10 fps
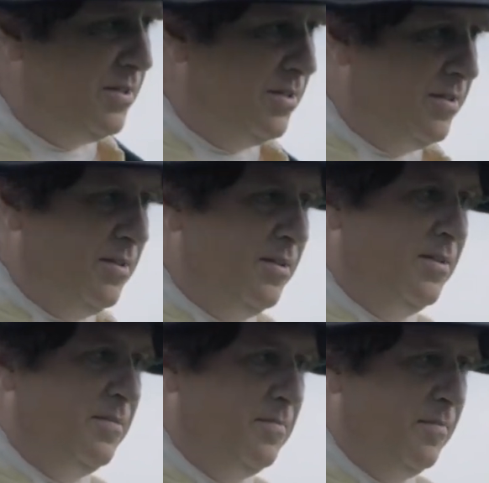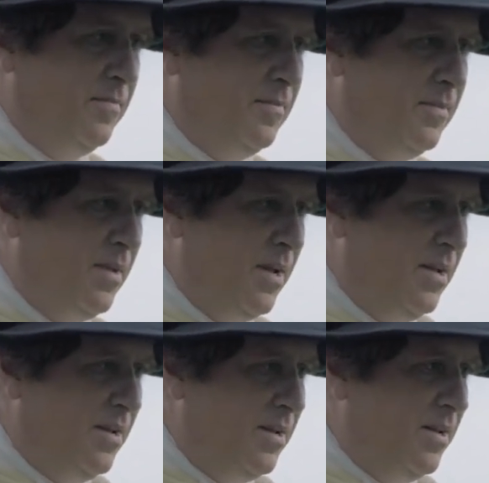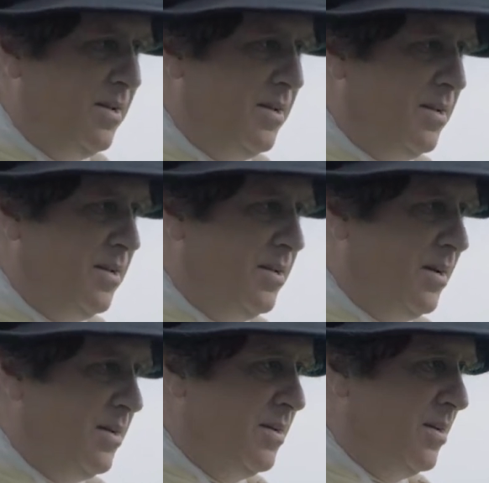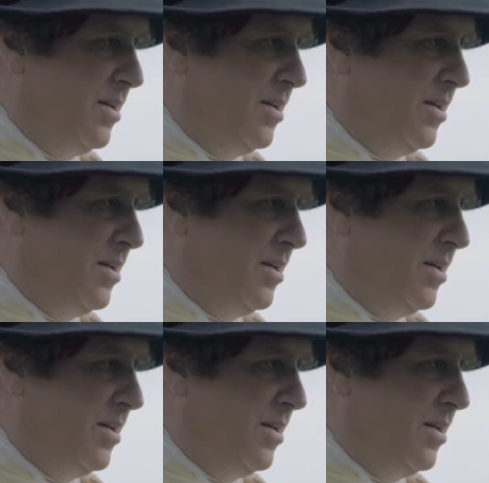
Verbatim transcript: General Washington returned to Valley Forge 10